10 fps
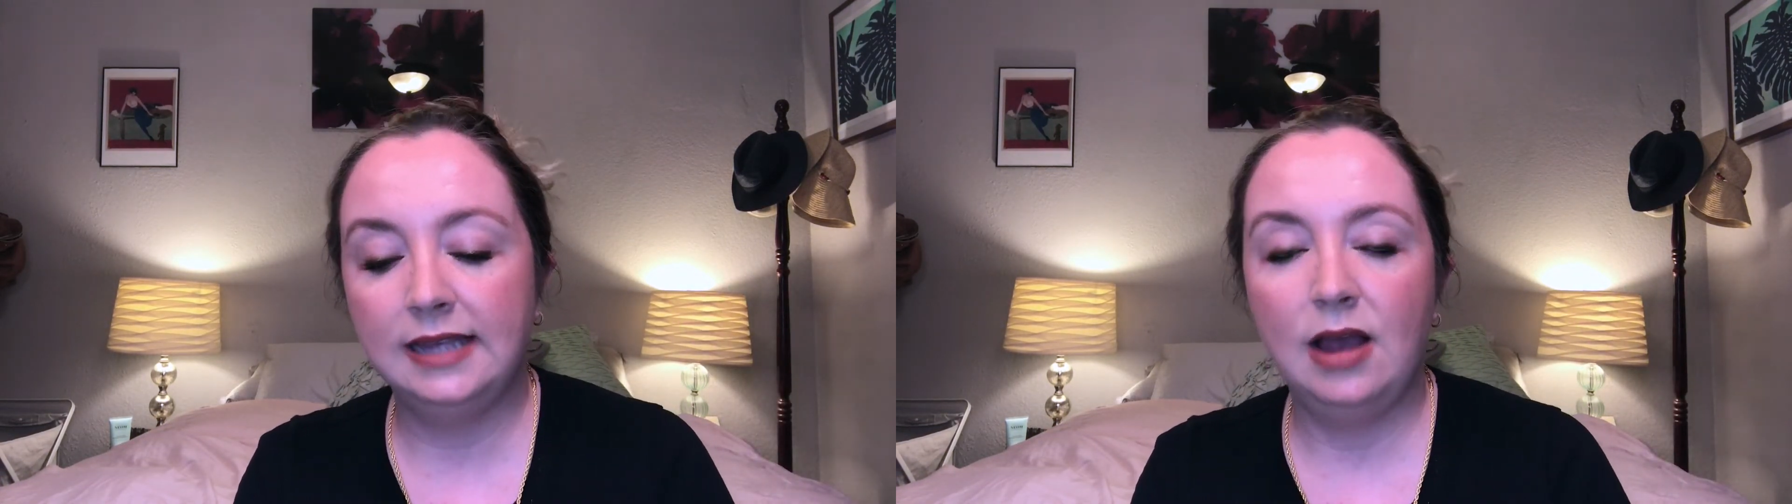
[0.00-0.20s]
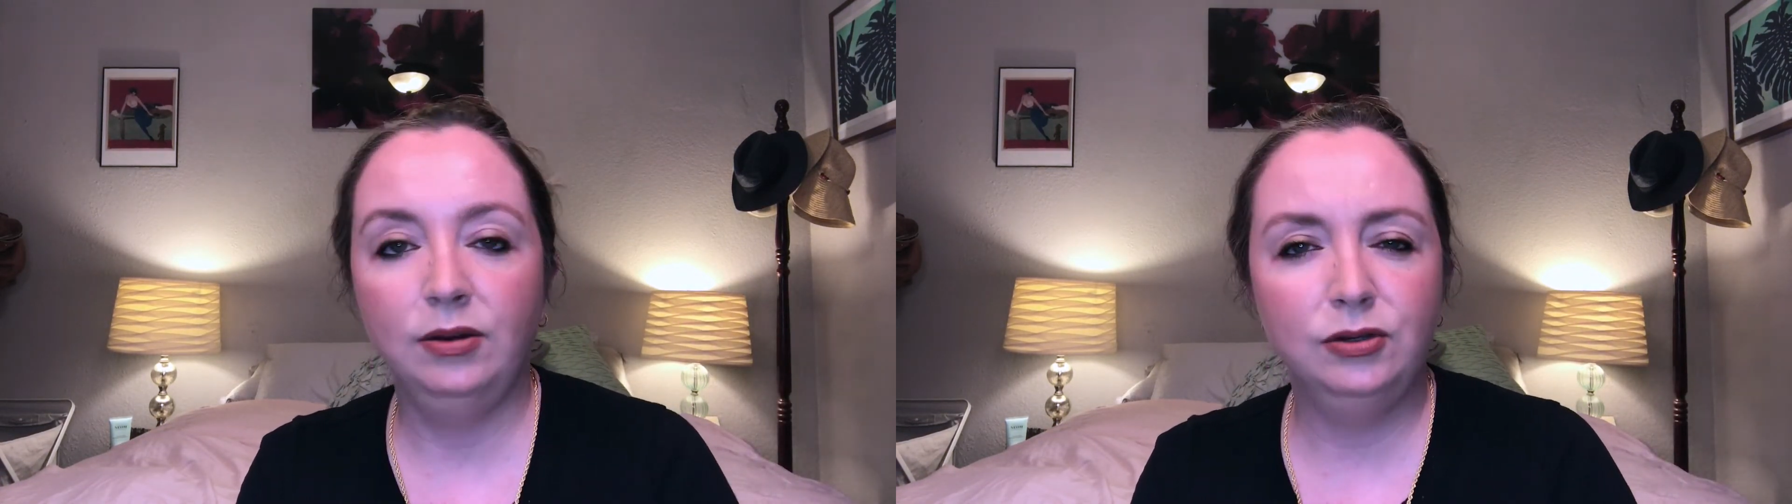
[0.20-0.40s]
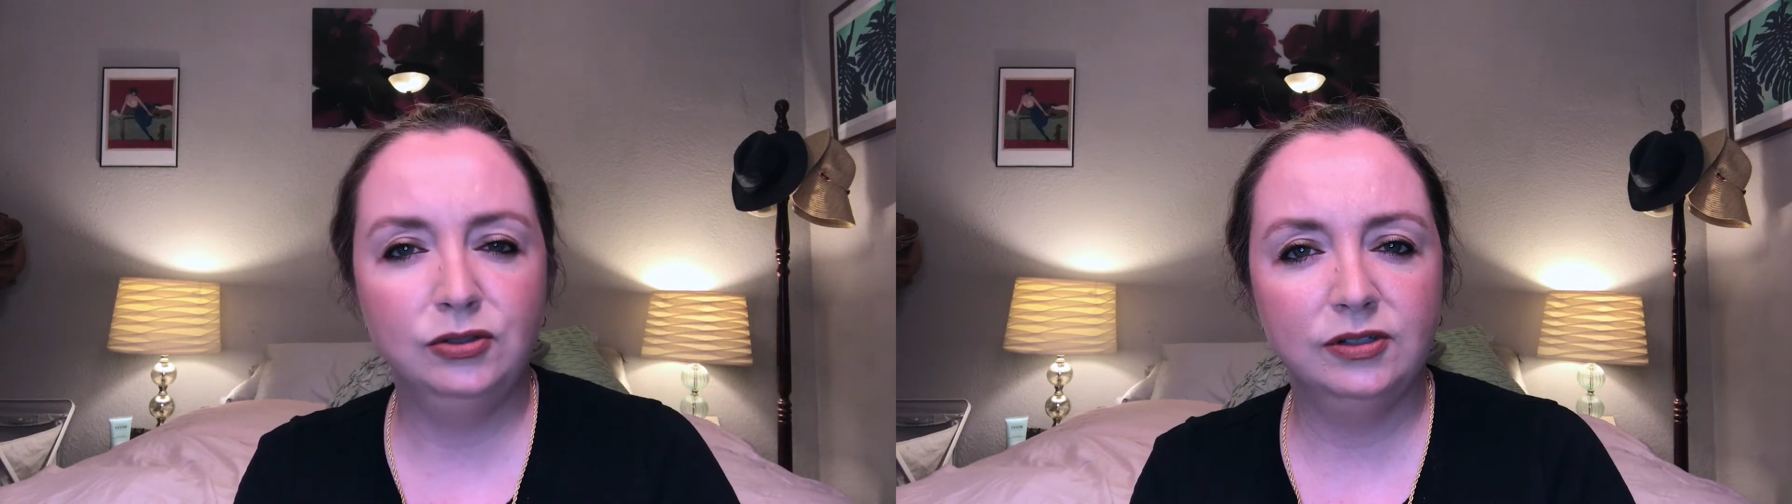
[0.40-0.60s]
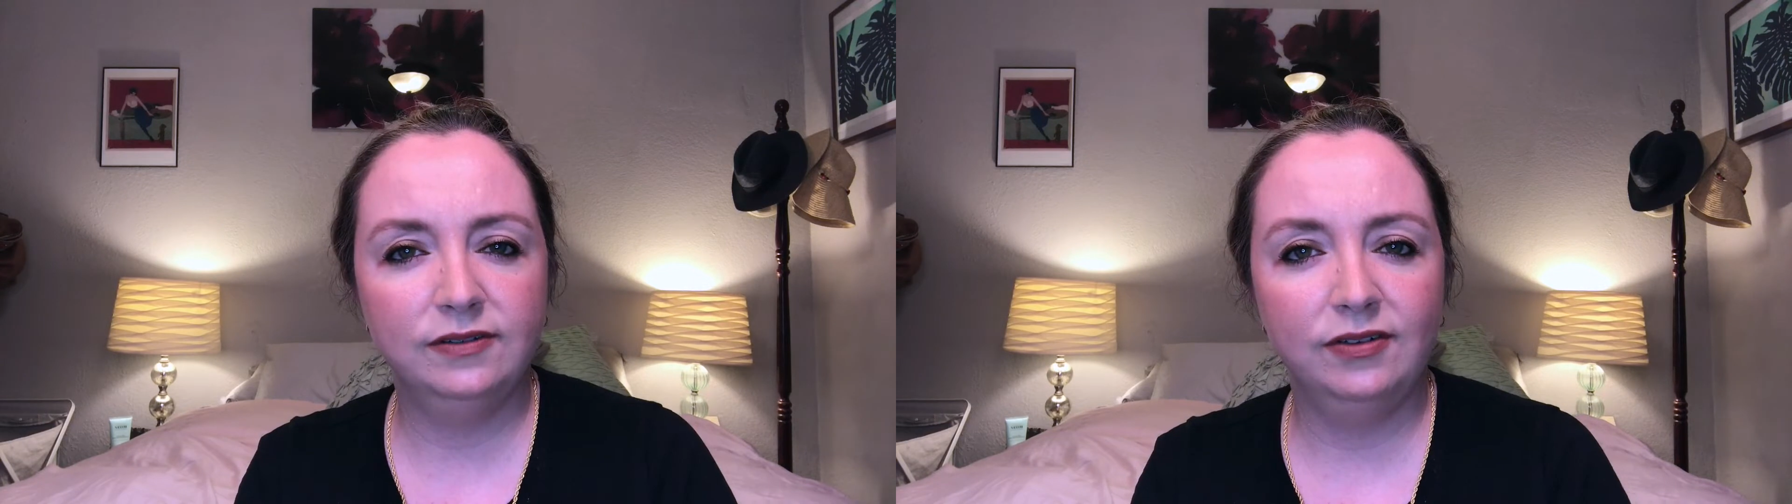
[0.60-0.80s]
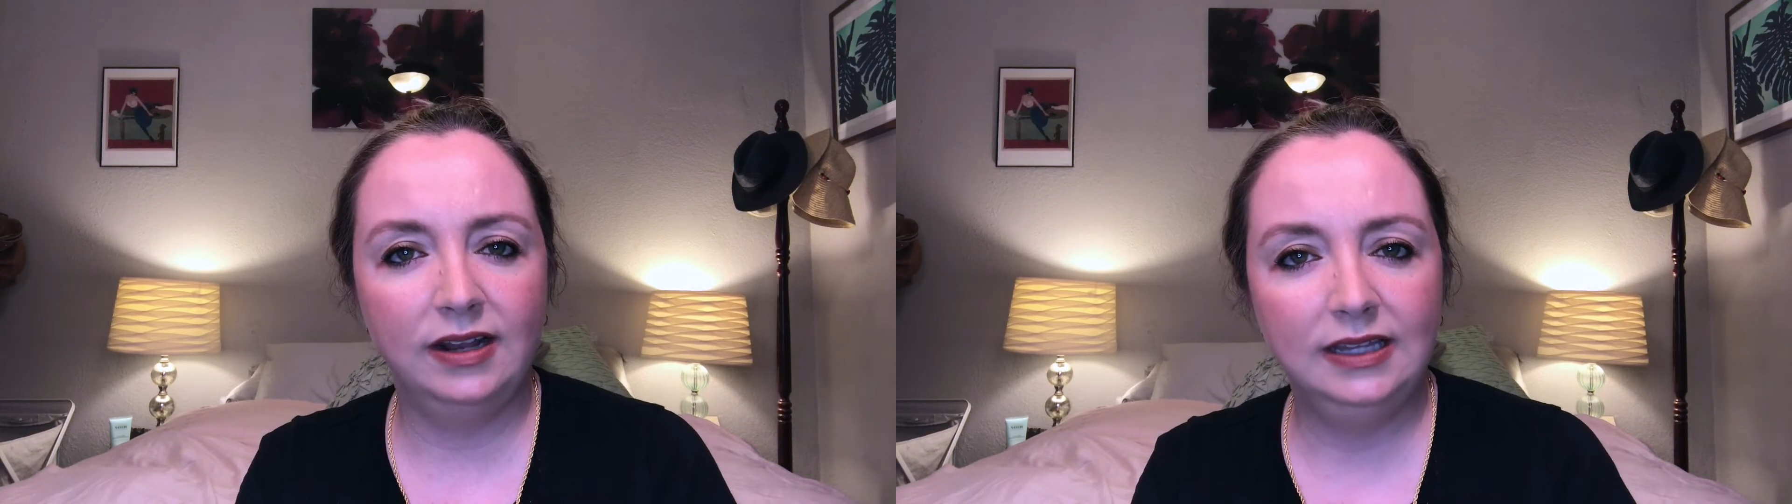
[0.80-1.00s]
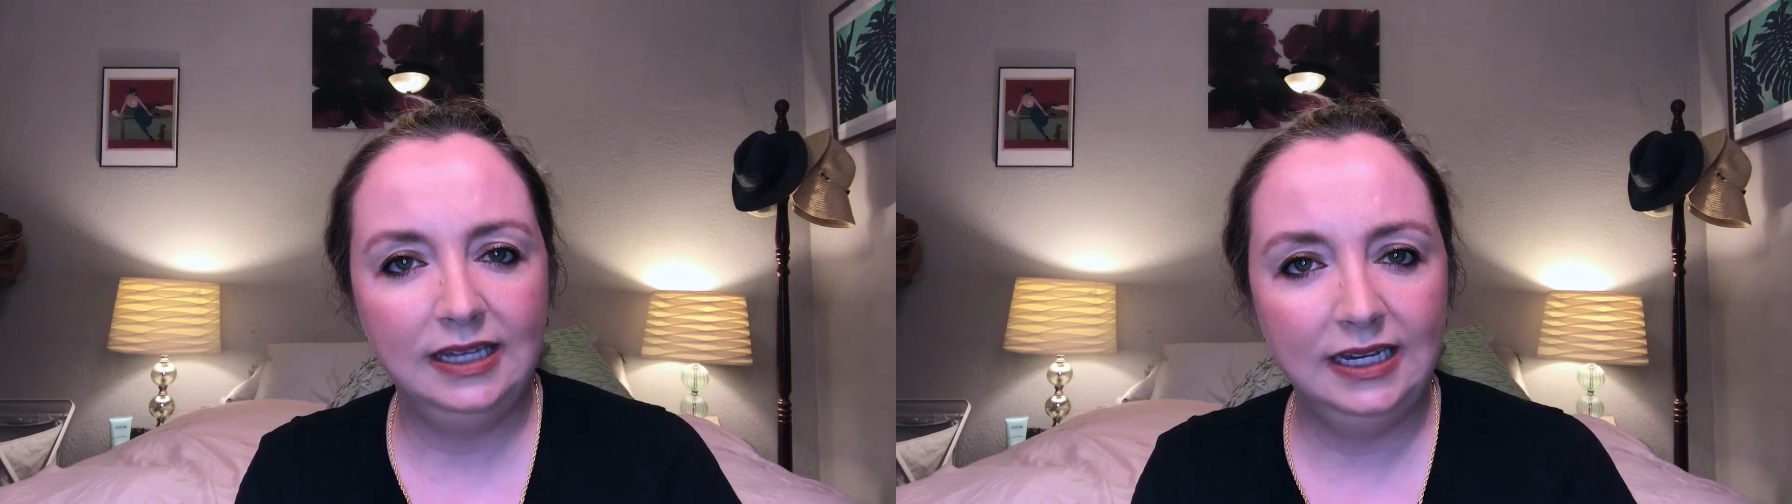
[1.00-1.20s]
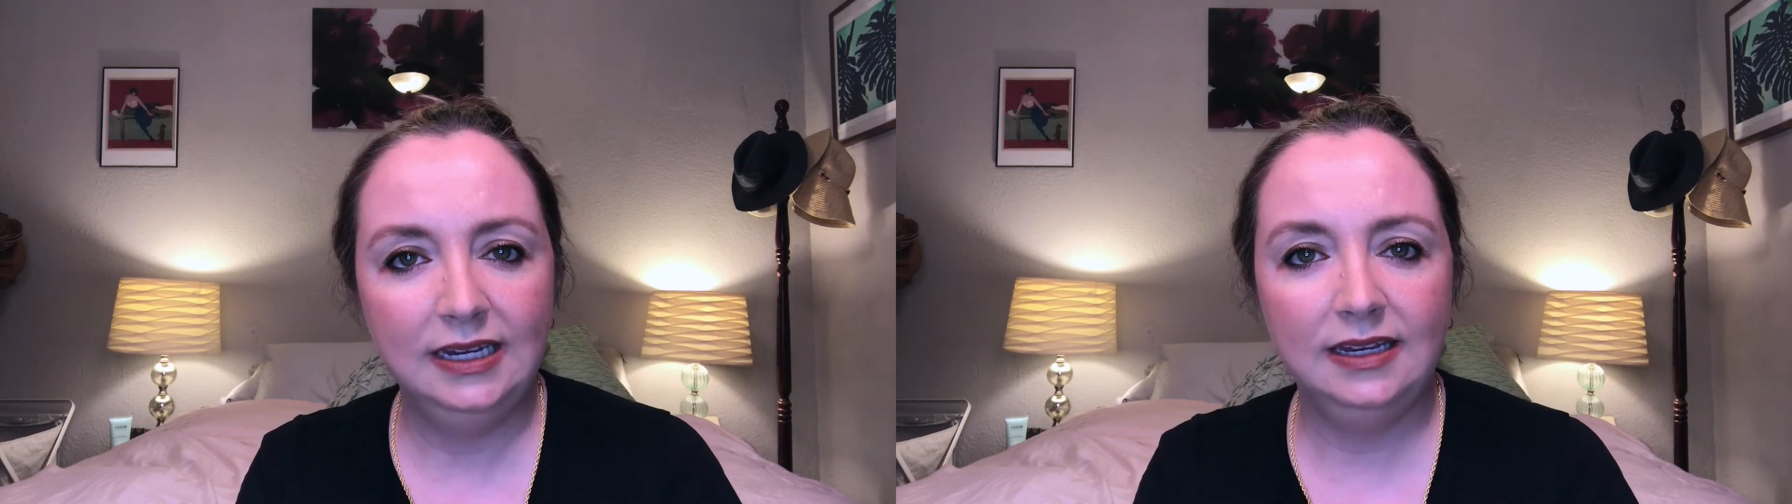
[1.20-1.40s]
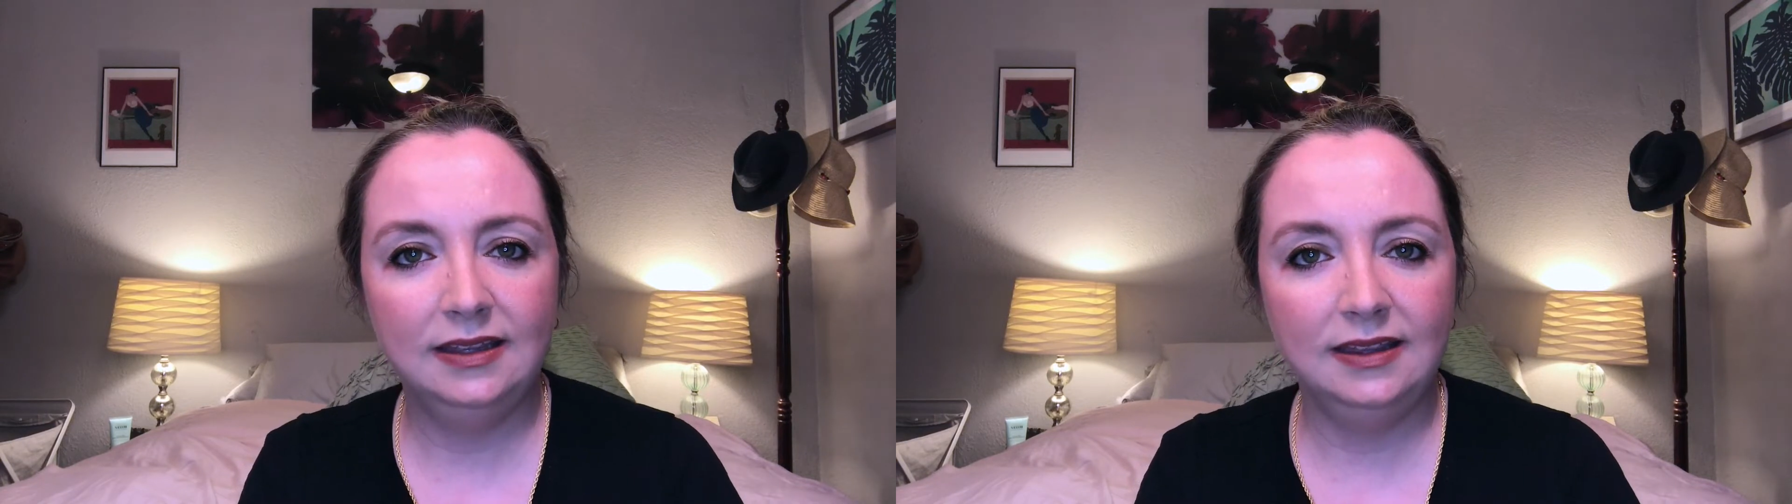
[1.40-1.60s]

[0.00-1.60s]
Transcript: how user-friendly